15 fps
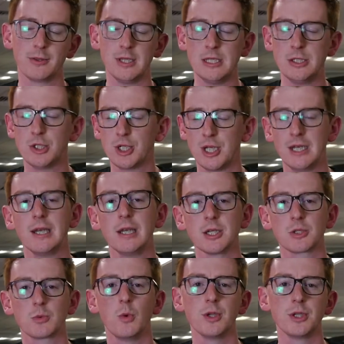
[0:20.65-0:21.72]
The
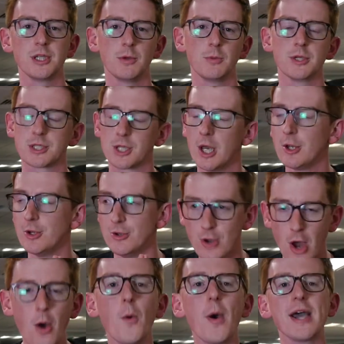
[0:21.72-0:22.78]
chinless wonder was
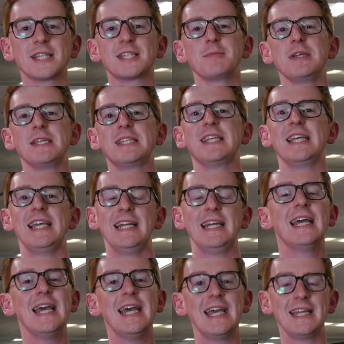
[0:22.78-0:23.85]
nowhere to be seen
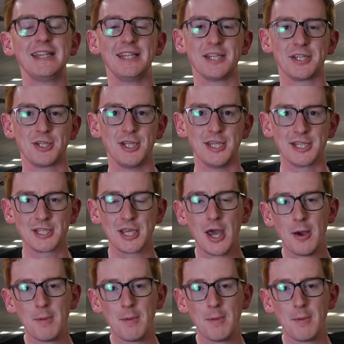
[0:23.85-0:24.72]
in this year's